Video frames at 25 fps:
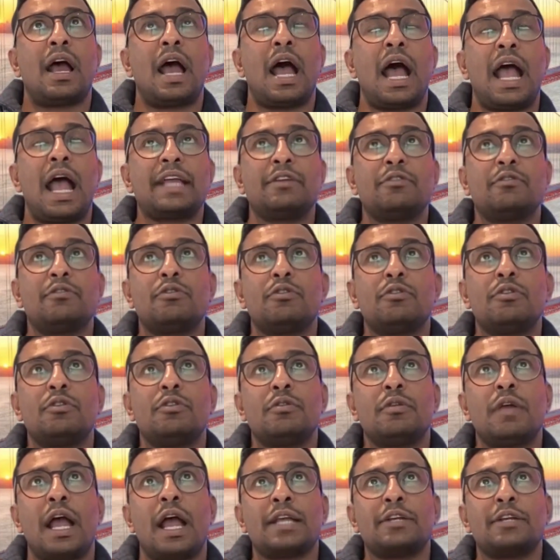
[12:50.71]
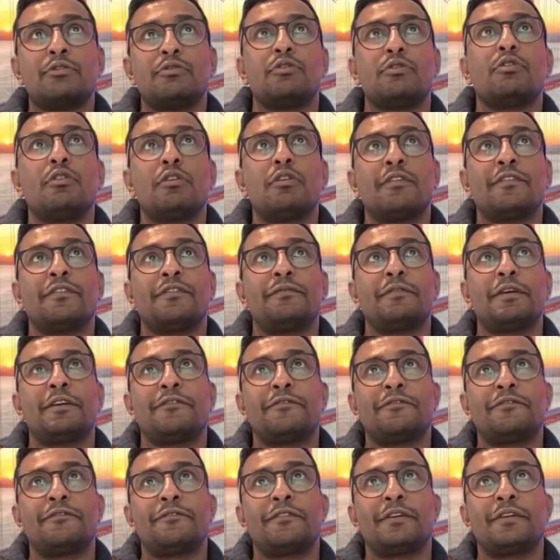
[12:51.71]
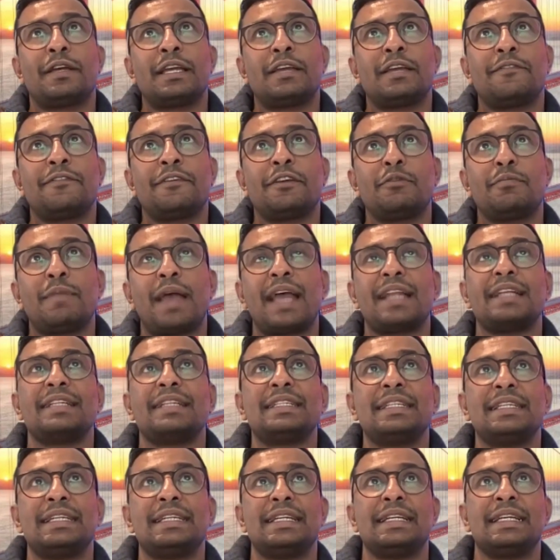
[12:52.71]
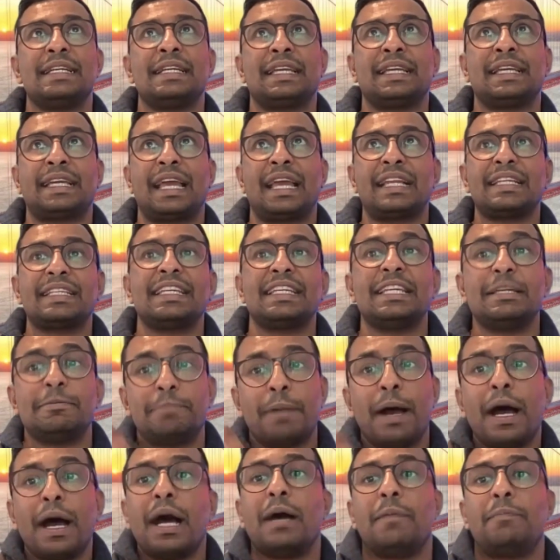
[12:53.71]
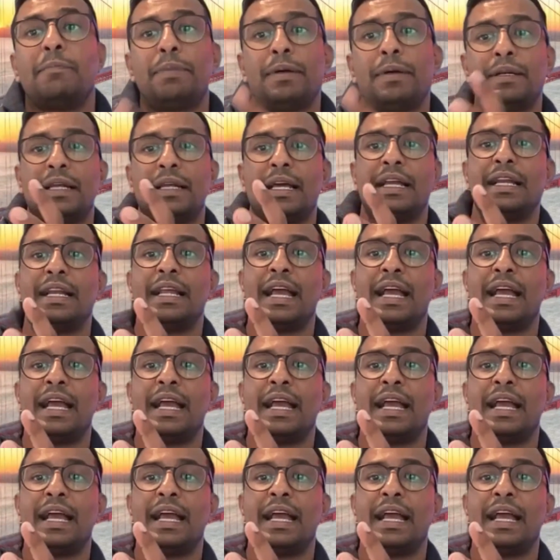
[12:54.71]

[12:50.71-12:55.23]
I don't know if humanity can keep up and